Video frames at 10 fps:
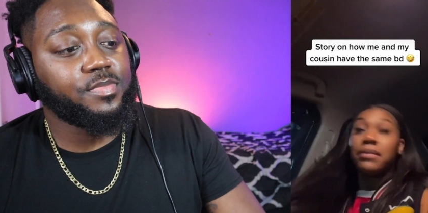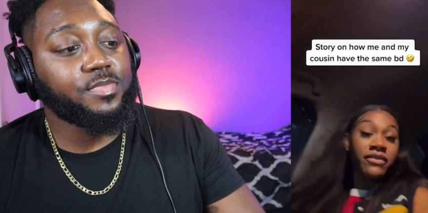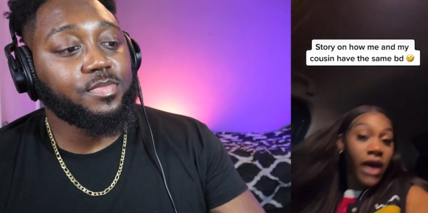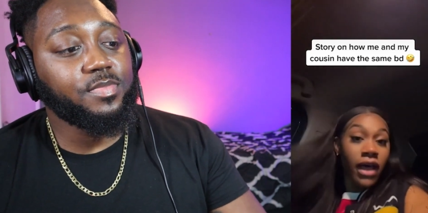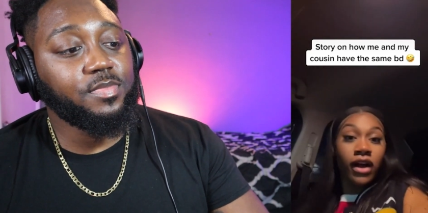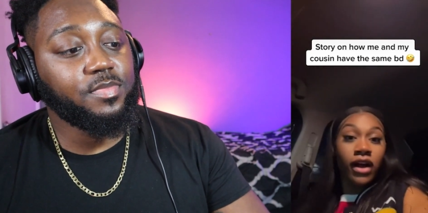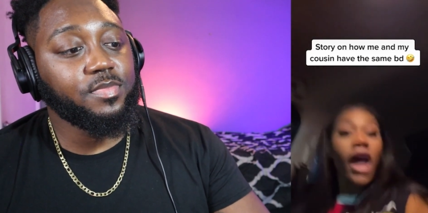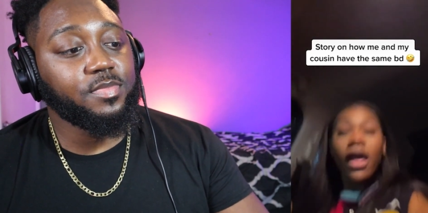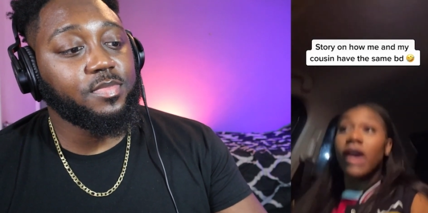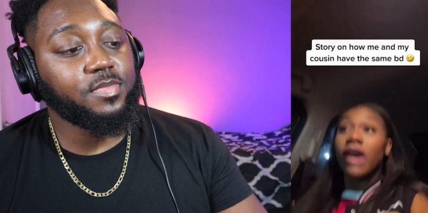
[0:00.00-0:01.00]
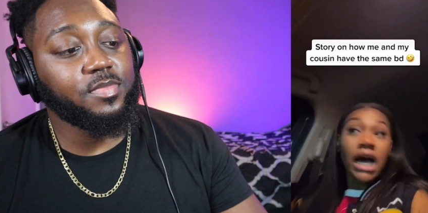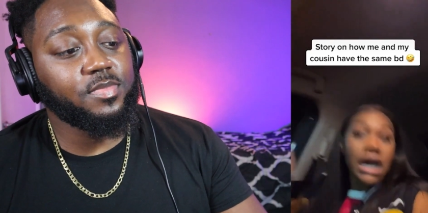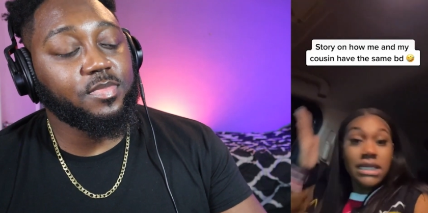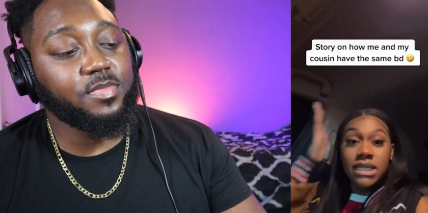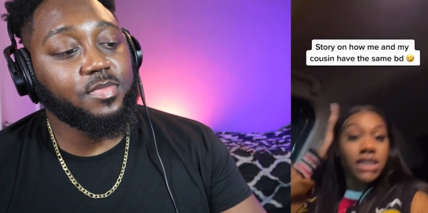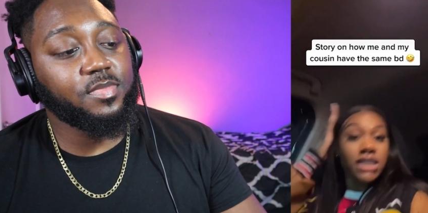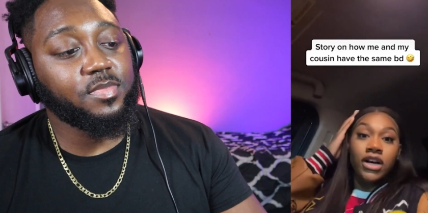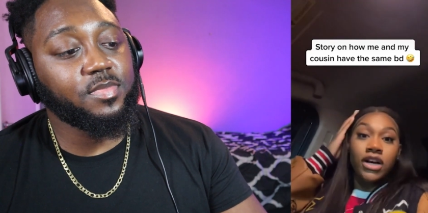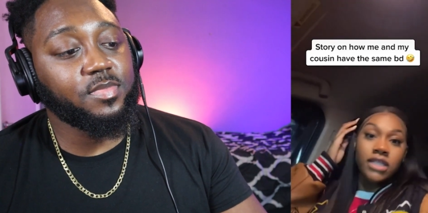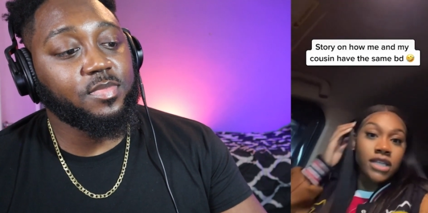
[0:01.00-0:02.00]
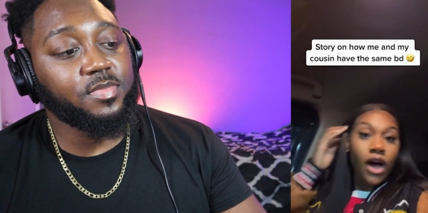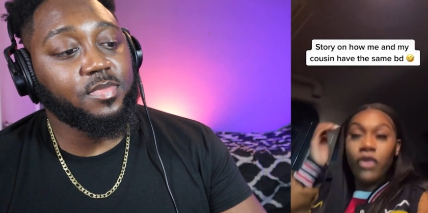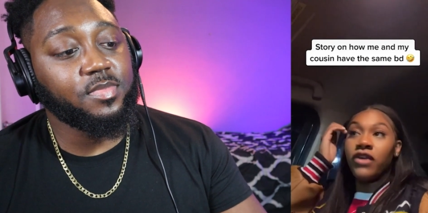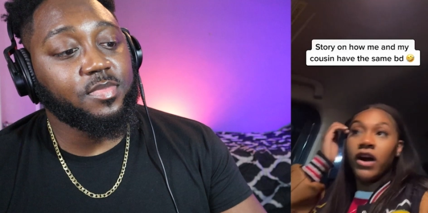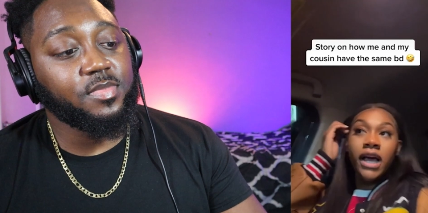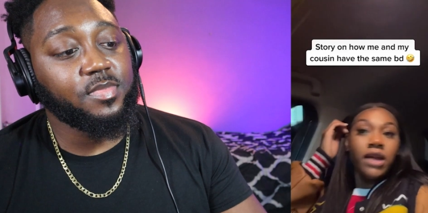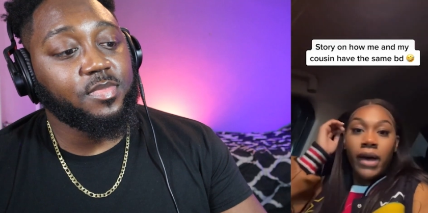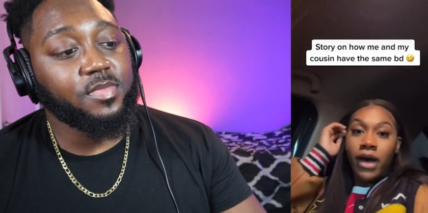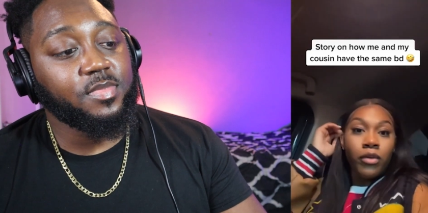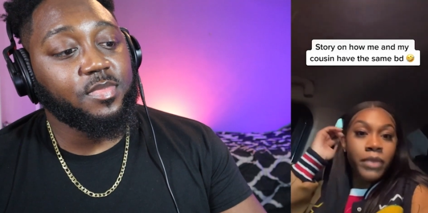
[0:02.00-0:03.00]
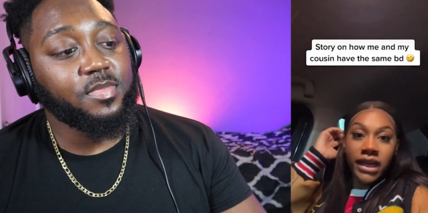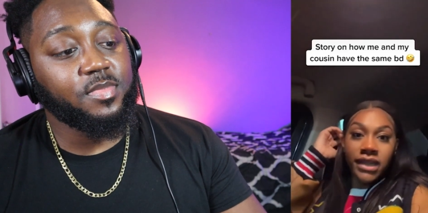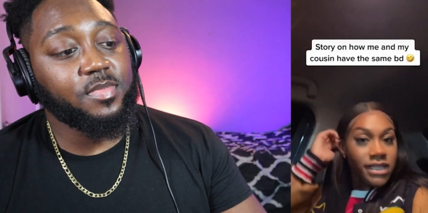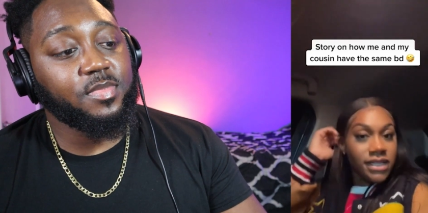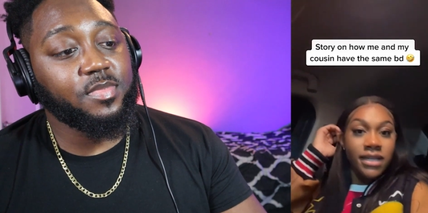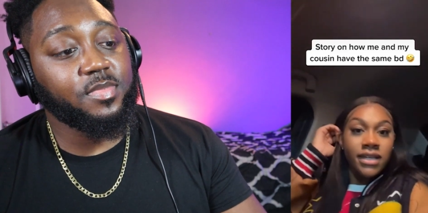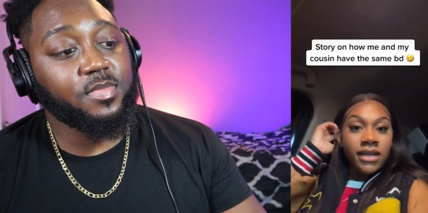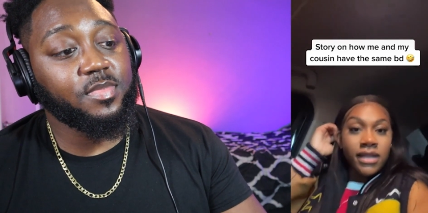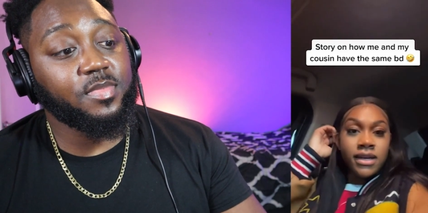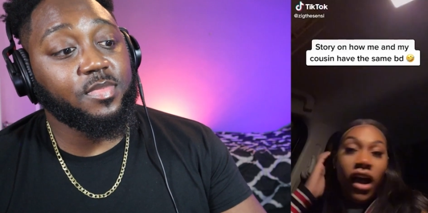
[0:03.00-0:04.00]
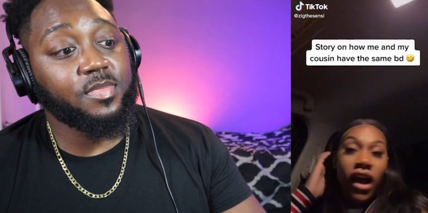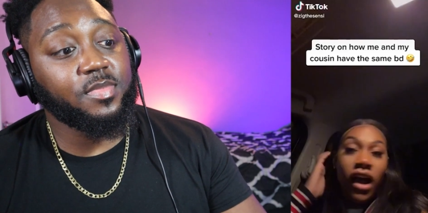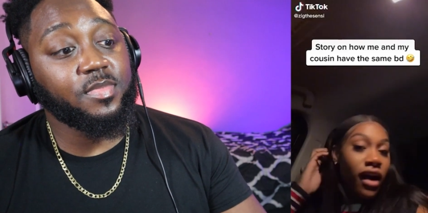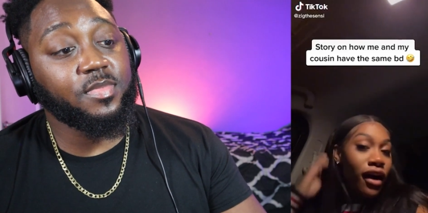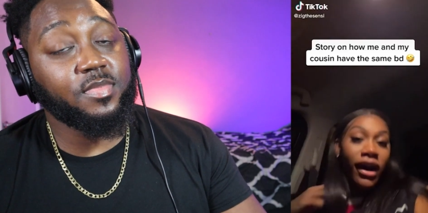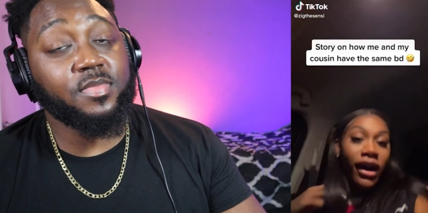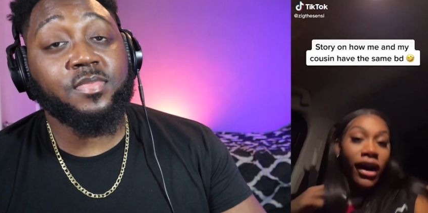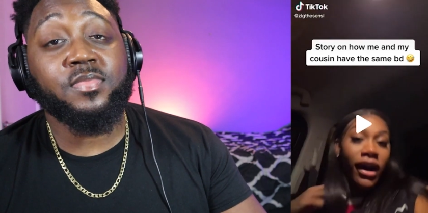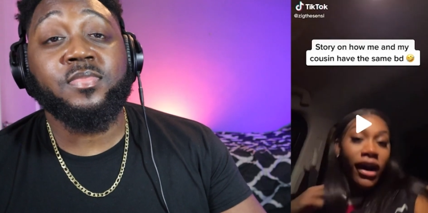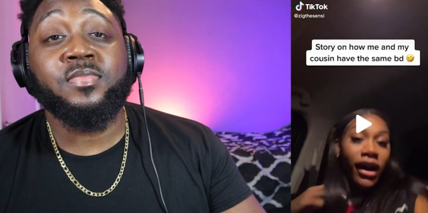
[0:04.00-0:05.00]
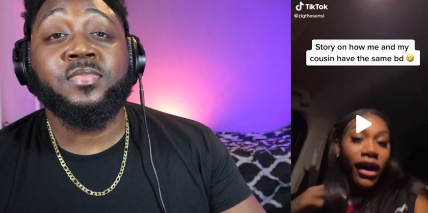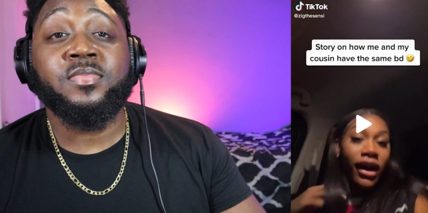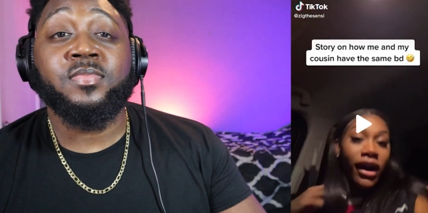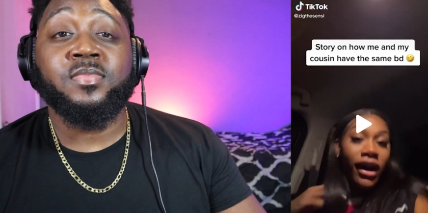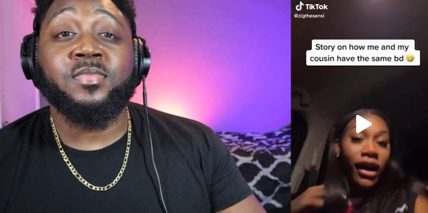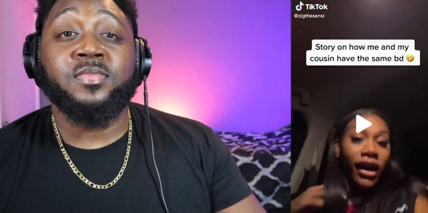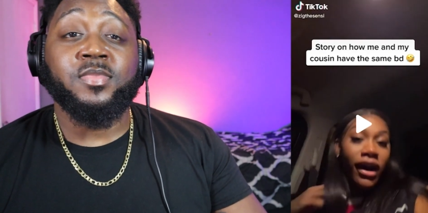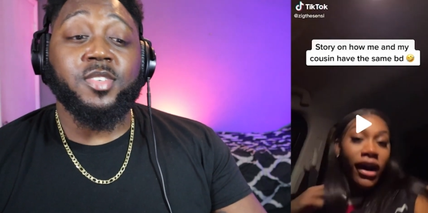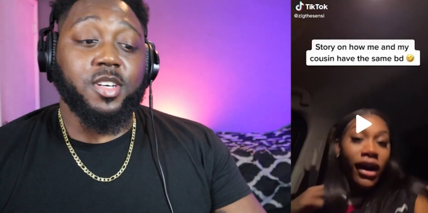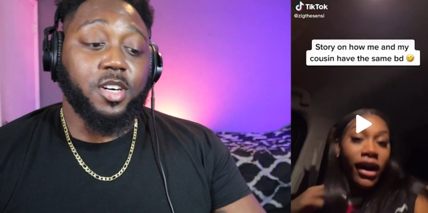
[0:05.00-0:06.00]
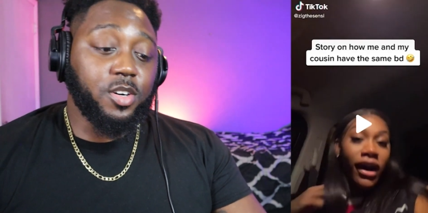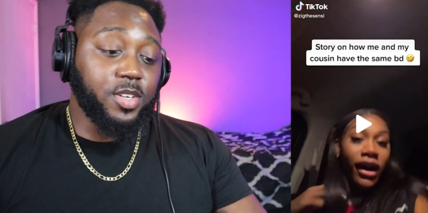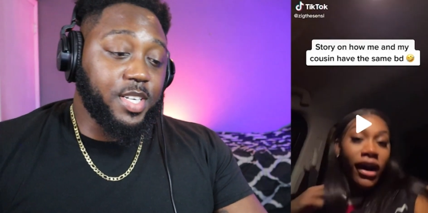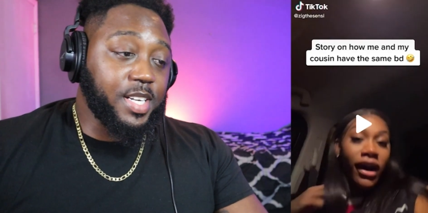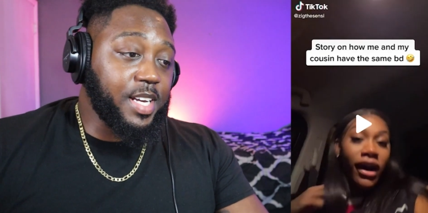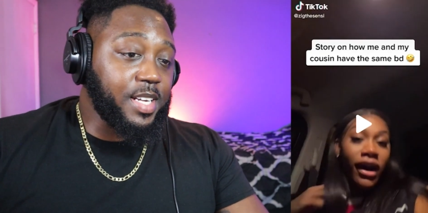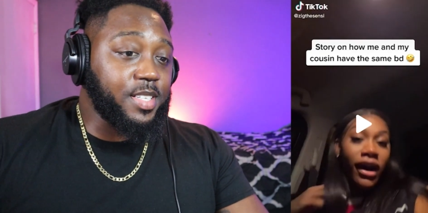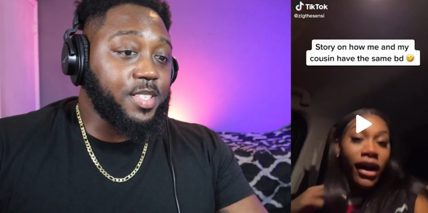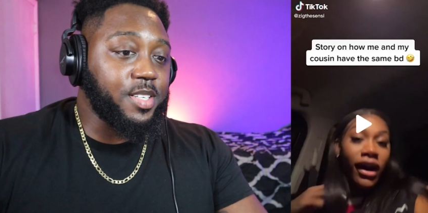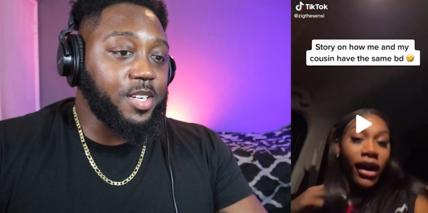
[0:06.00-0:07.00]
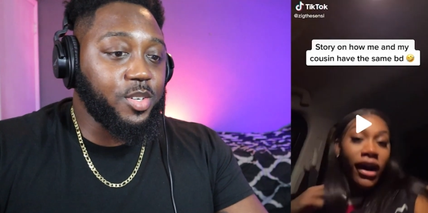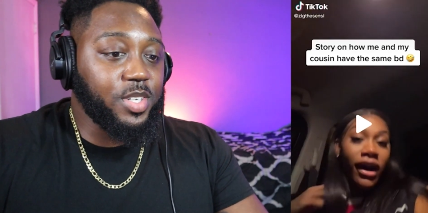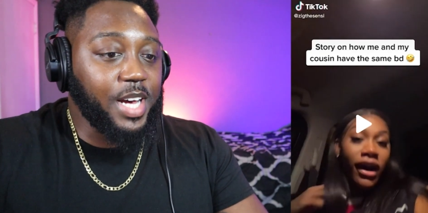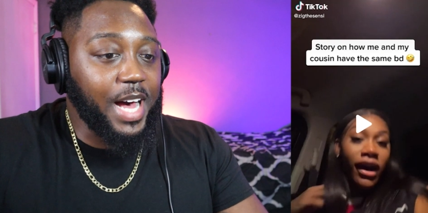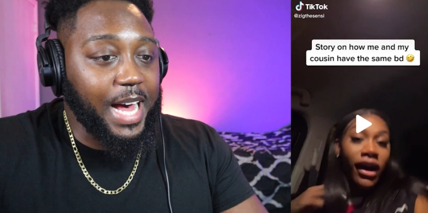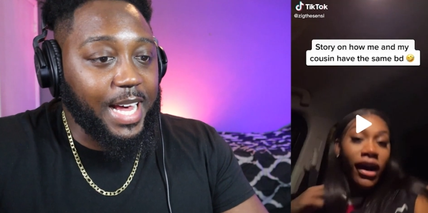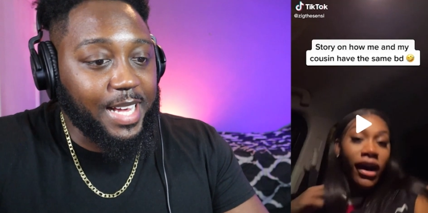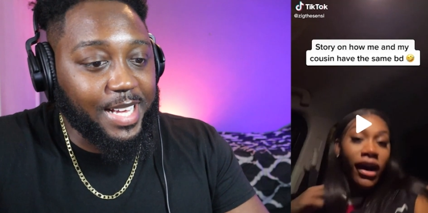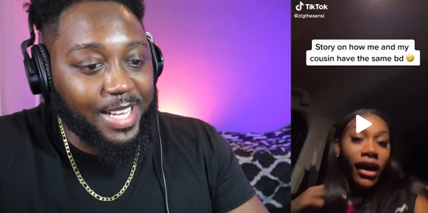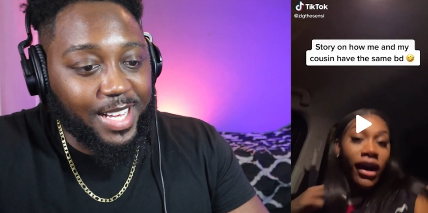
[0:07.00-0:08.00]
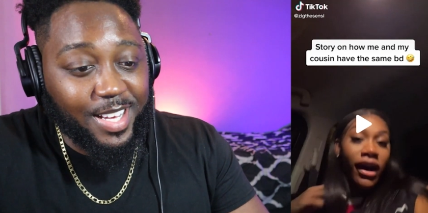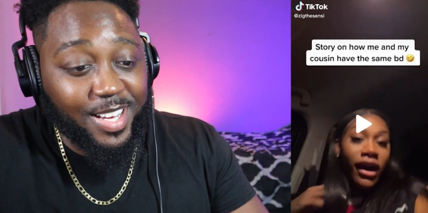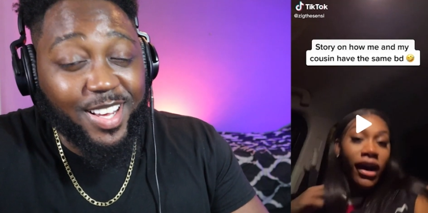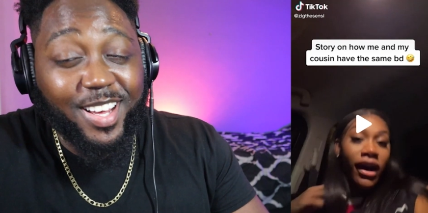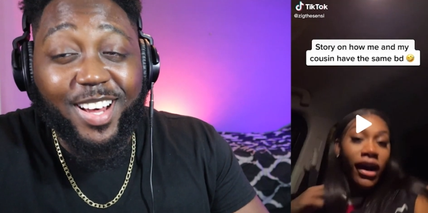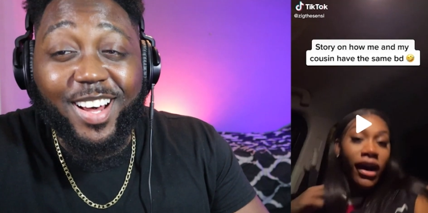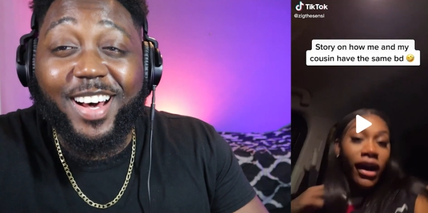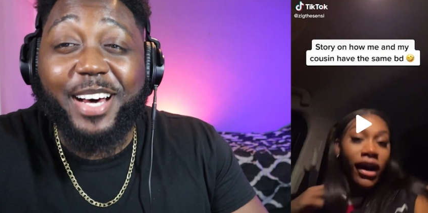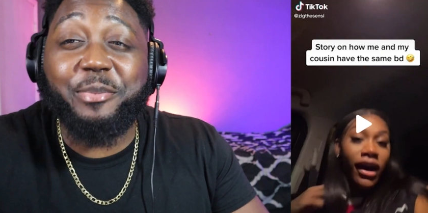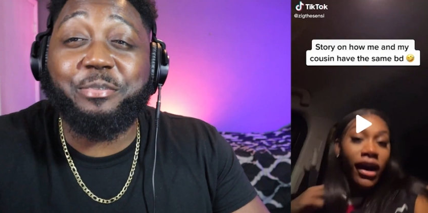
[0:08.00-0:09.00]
Speaker 1: baby father. They're cousin sisters. Oh fucking well, bitch. Okay.
Speaker 2: Oh god. Oh god. oh,